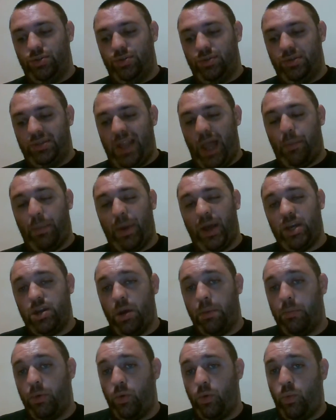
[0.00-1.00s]
Now, my
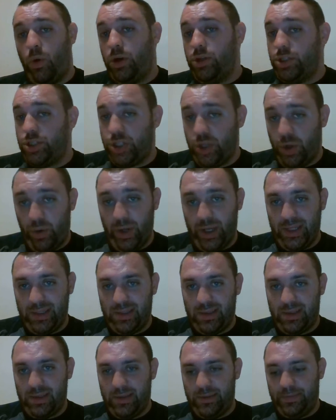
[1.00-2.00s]
number one
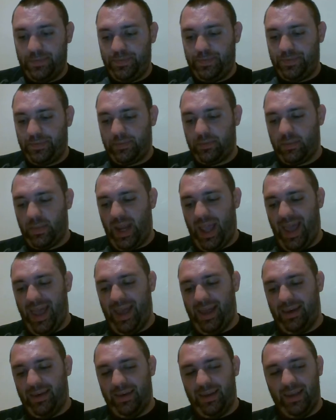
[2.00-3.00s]
choice,
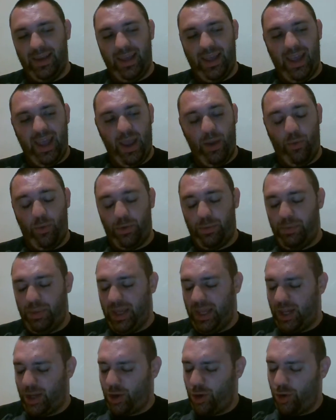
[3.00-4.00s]
and it would
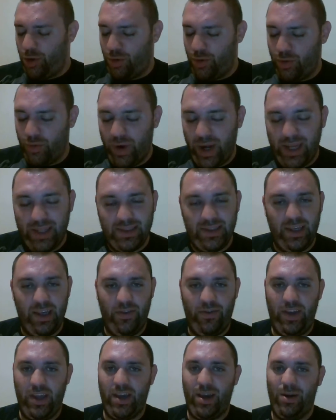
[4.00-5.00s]
be crazy if
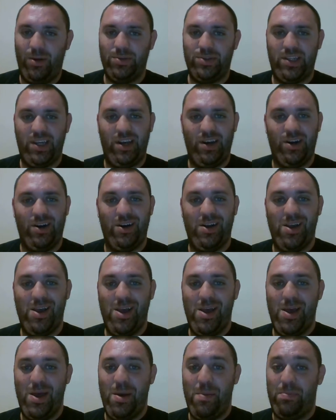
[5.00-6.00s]
he goes here,
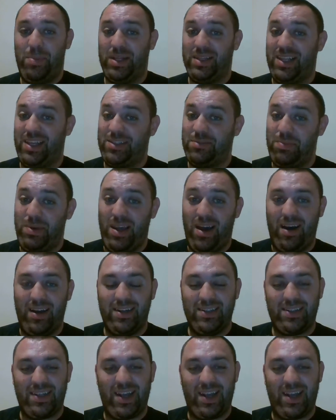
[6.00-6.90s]
but let's be honest,